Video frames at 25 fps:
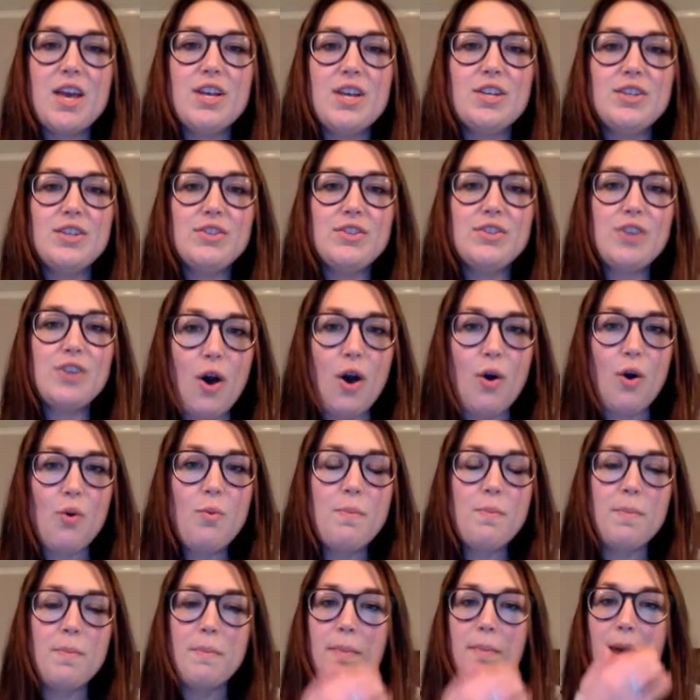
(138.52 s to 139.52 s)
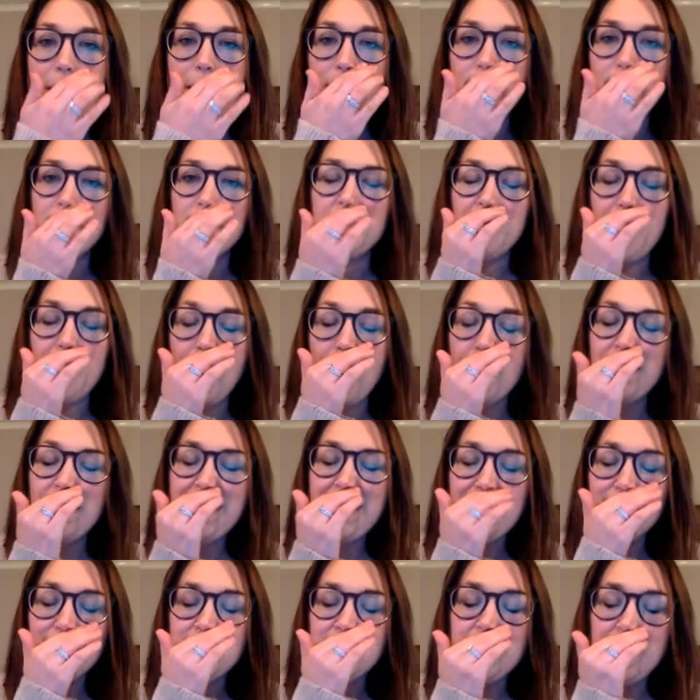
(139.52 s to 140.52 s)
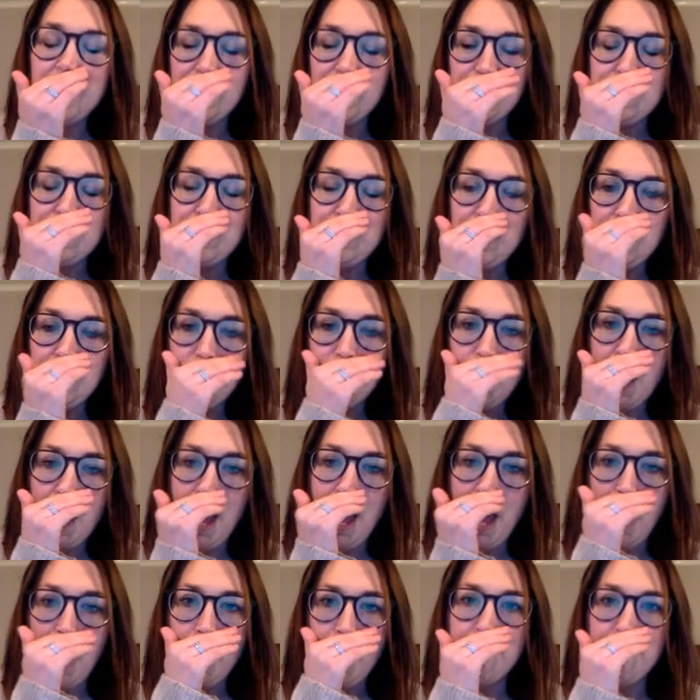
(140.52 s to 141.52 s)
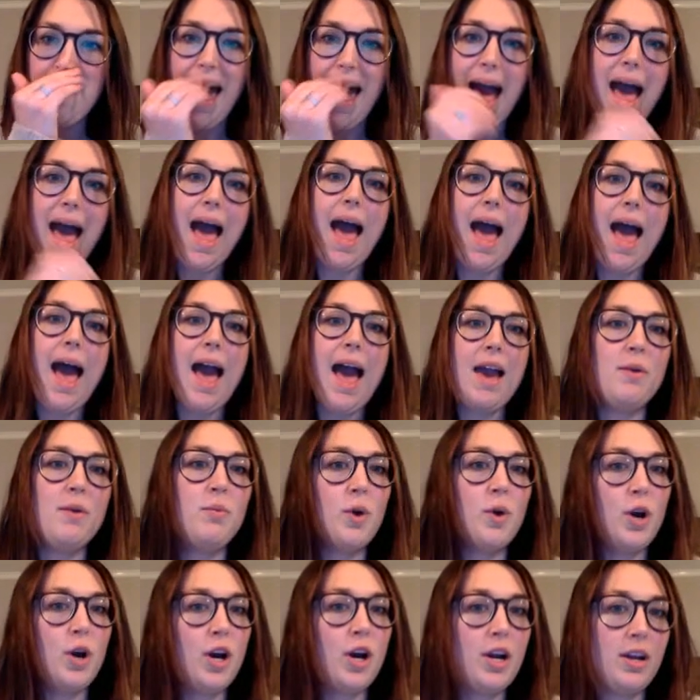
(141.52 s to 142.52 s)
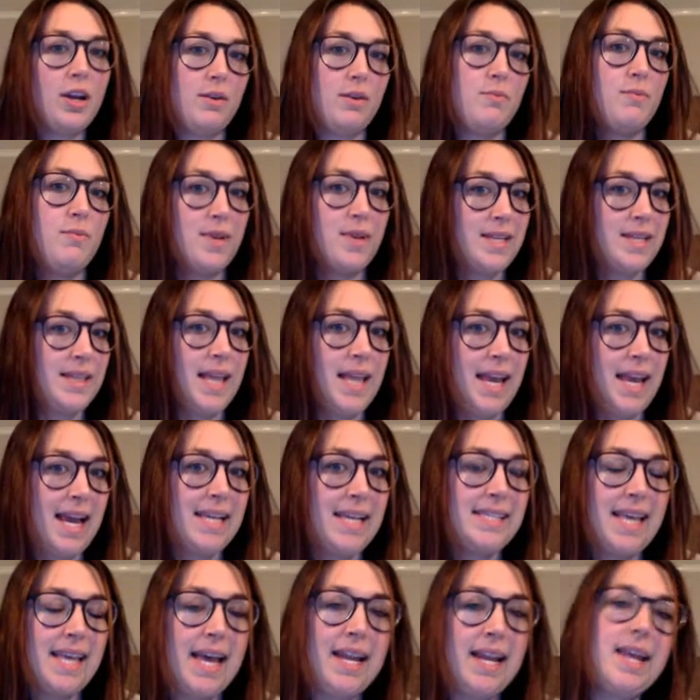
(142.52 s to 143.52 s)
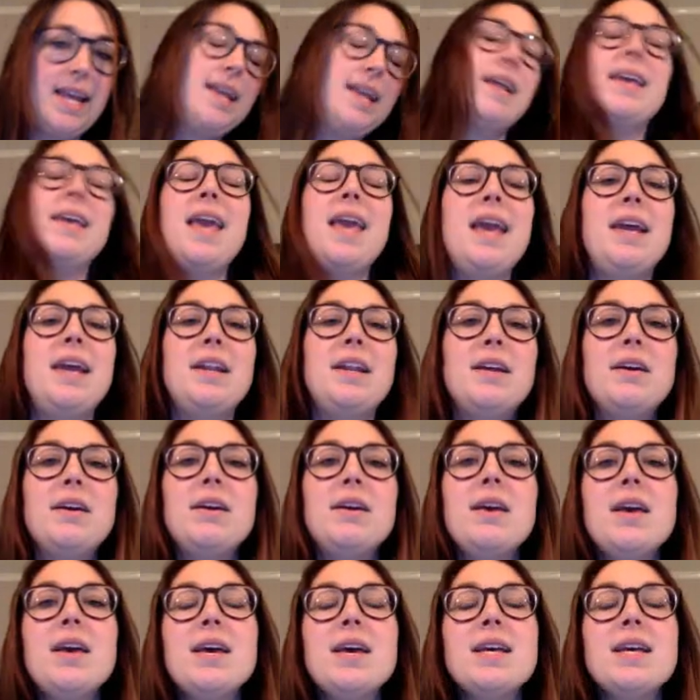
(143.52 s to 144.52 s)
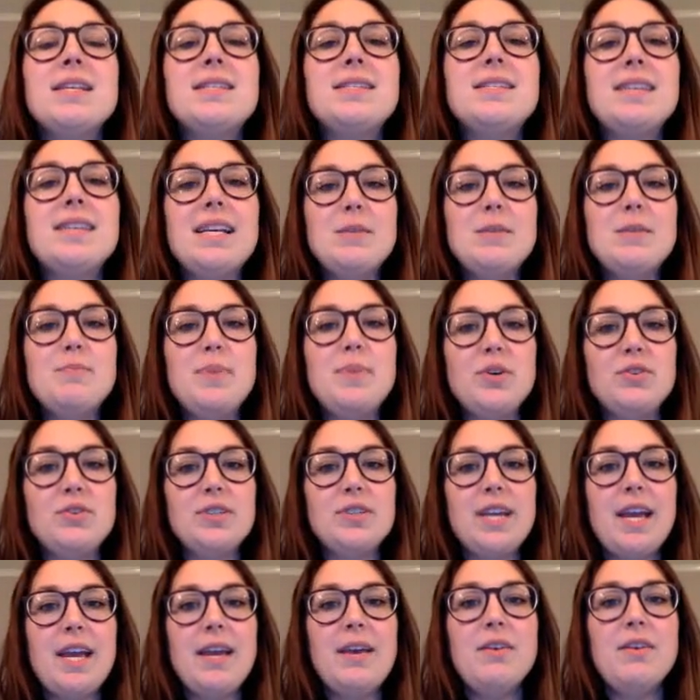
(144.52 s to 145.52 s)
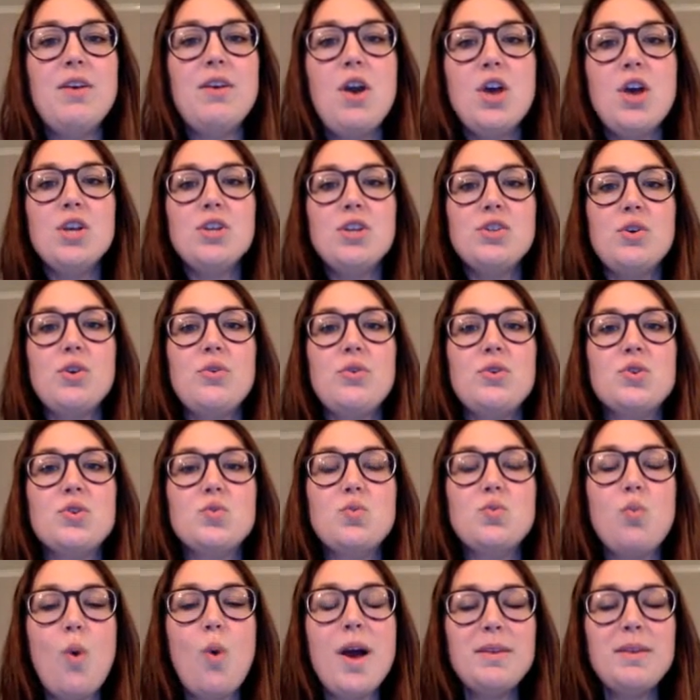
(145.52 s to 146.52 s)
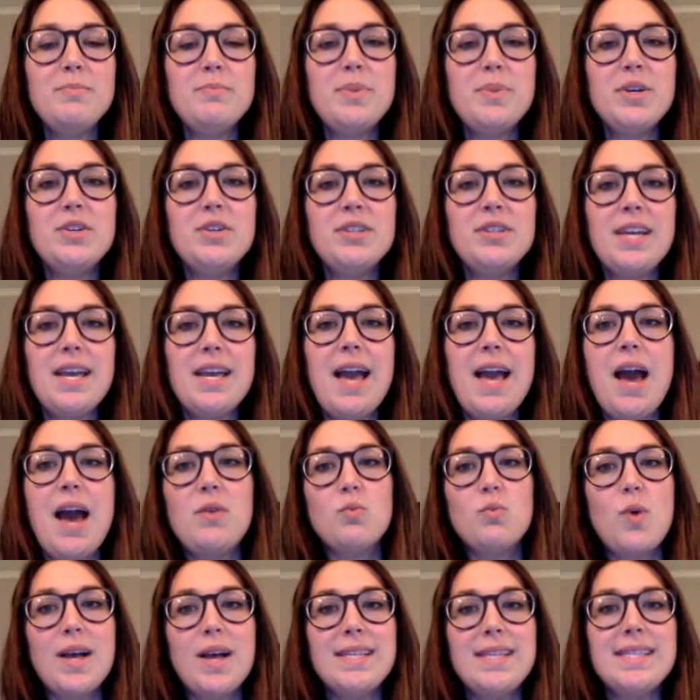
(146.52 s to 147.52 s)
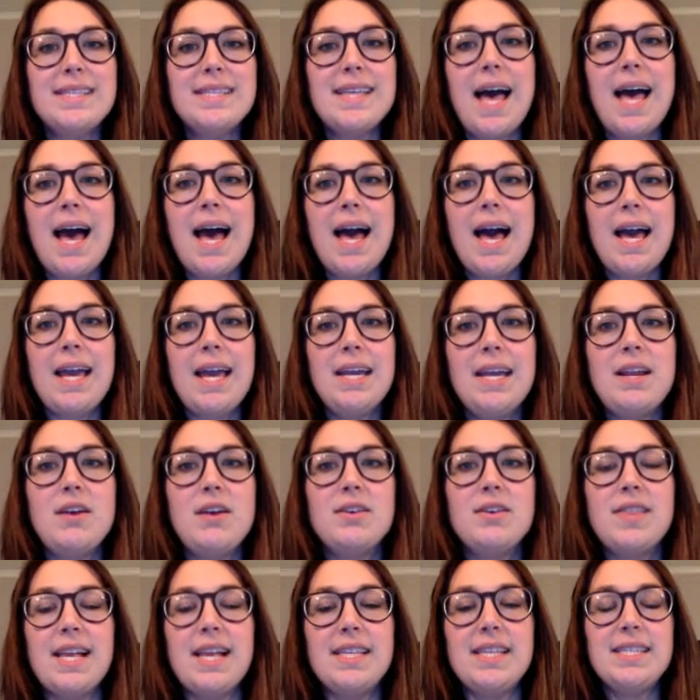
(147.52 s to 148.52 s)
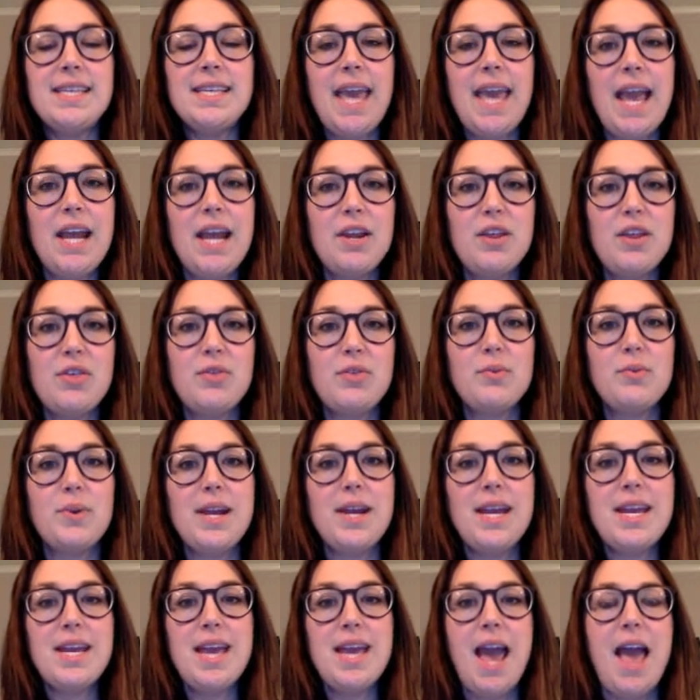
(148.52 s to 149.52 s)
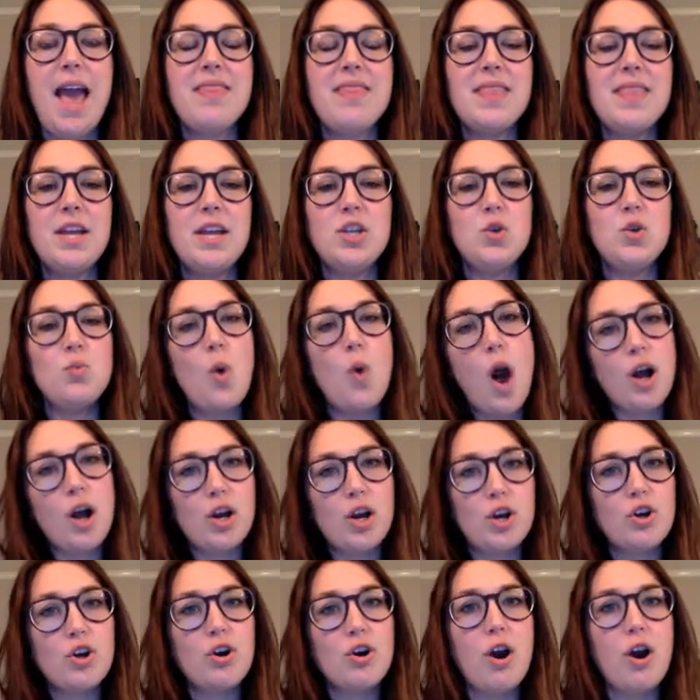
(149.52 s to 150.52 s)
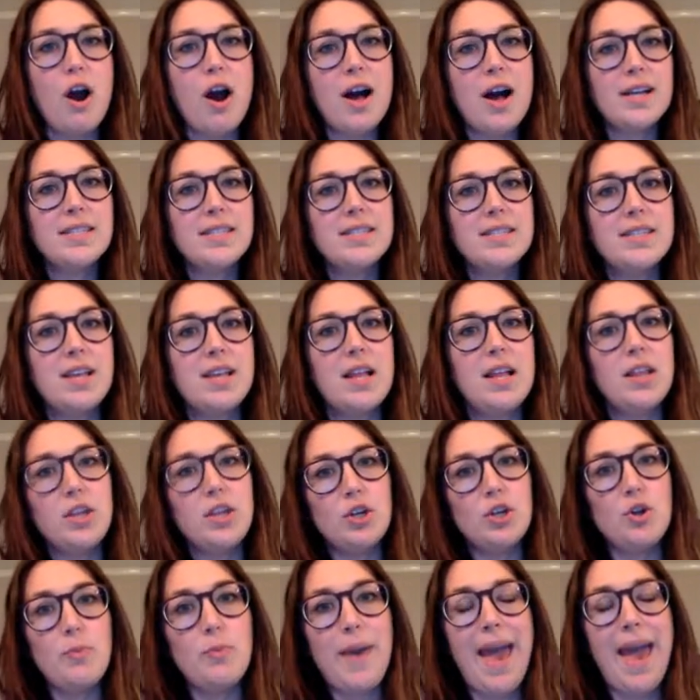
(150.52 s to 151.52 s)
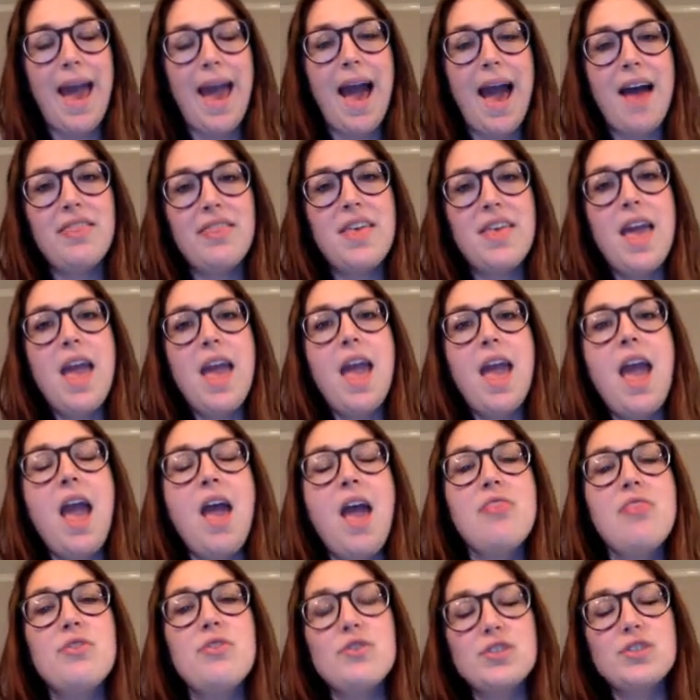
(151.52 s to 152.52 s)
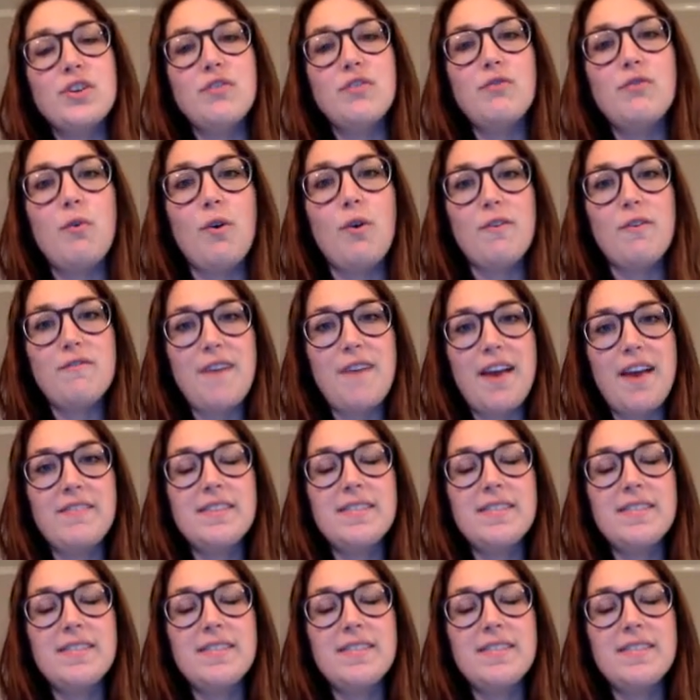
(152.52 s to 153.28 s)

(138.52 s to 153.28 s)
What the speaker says: So my public education, I work with, like I said, in a K to 6 building. So there's one building on one side that's K to 3, and then you walk across a little path, and there's a 4, 5,